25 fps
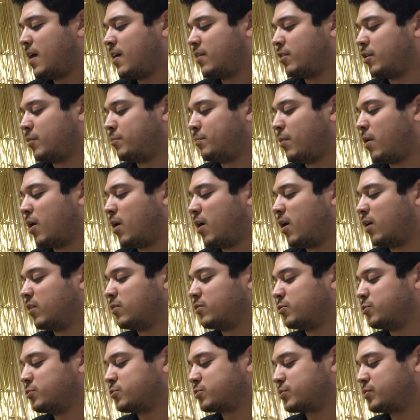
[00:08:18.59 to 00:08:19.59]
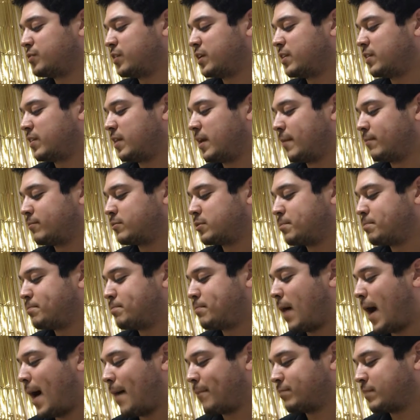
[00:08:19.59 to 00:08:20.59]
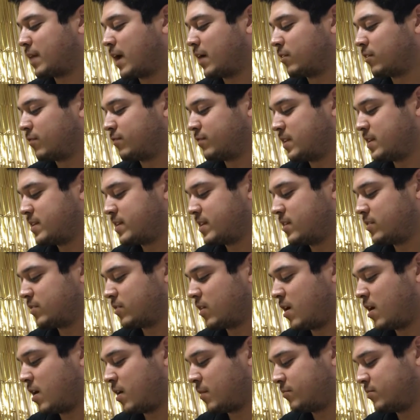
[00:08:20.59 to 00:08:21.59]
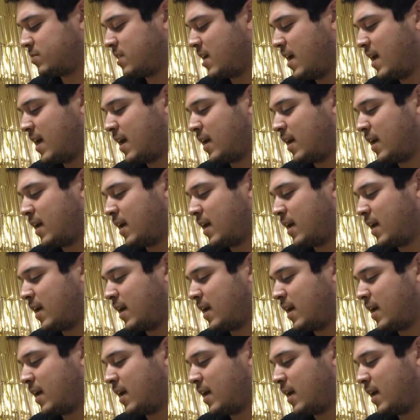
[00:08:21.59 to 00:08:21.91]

The ball, loosely clipped, popped out of Tiki's arms